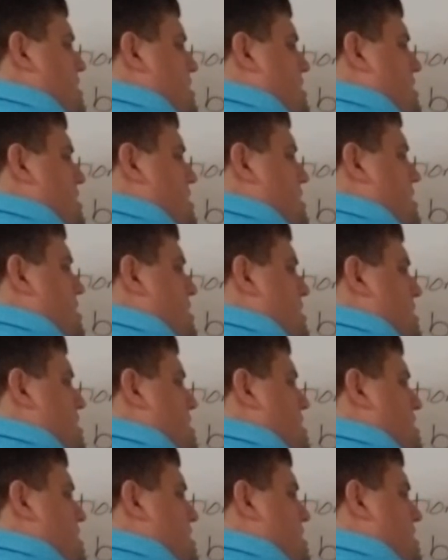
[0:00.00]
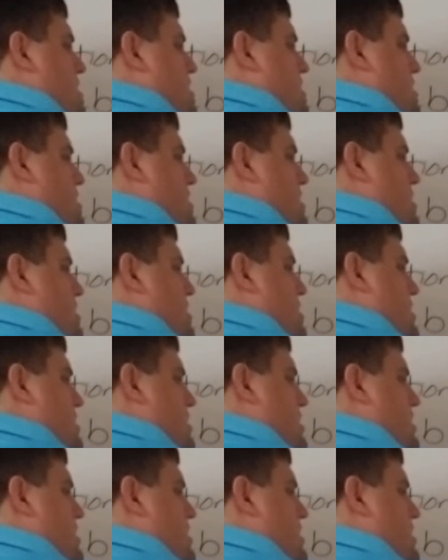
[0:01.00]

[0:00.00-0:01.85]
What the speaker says: (no one is talking)